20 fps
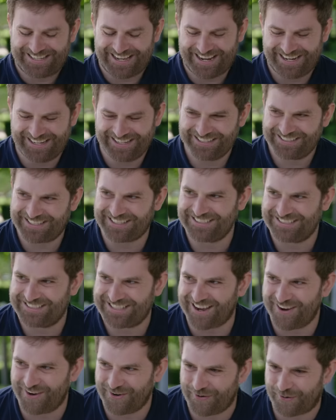Yeah, it does
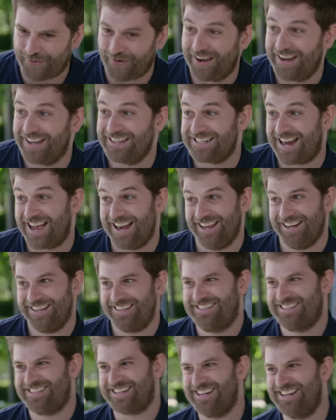sound quite a
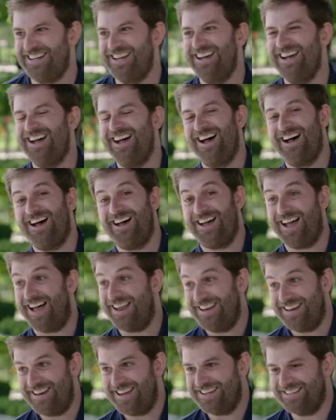challenge,
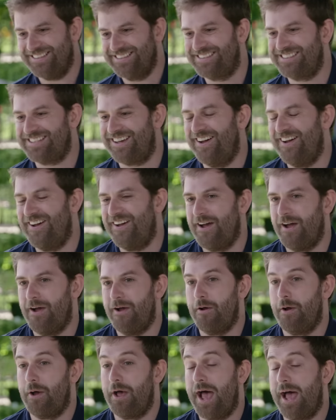and it is.
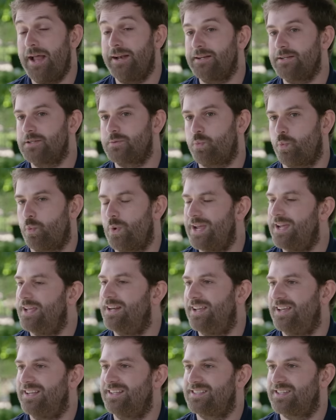And we
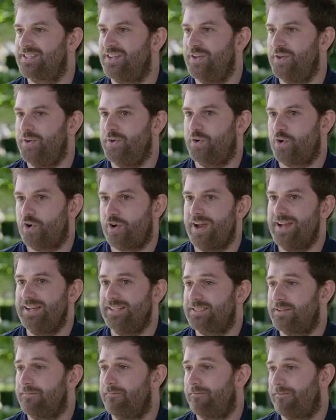need to
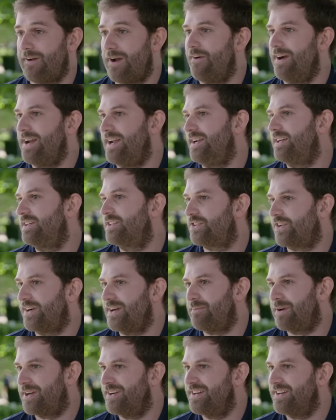create some very extreme